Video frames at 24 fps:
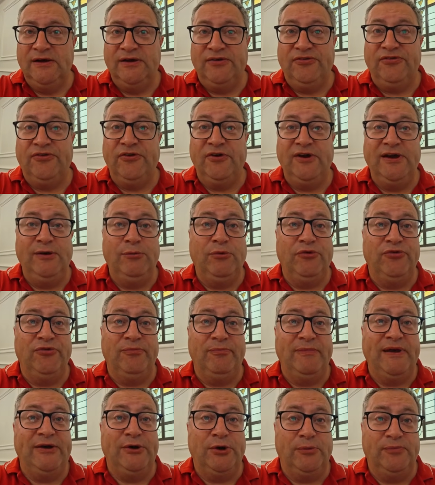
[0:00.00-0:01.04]
Certainly
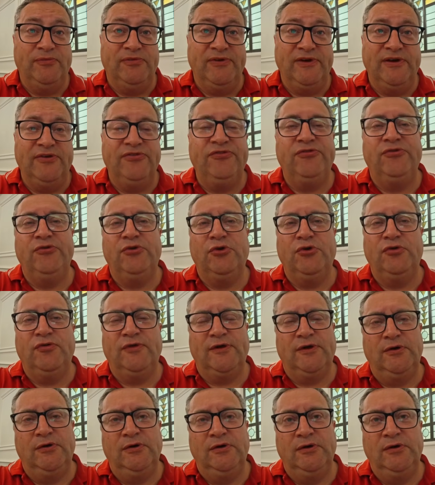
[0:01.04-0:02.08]
wasn't made obvious,
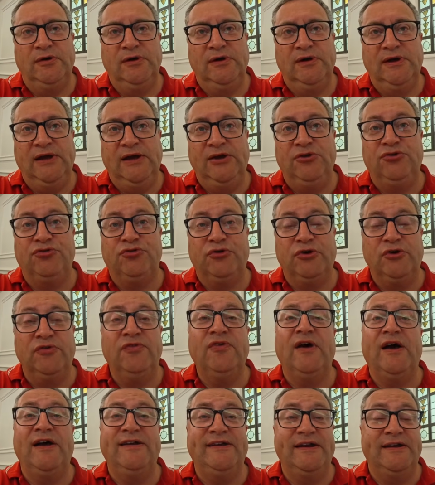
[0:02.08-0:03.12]
although in truth
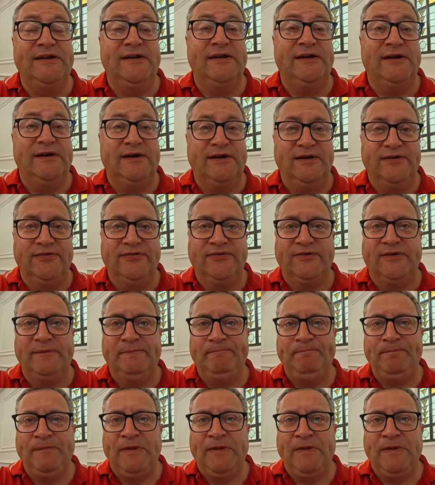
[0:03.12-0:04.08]
I didn't ask.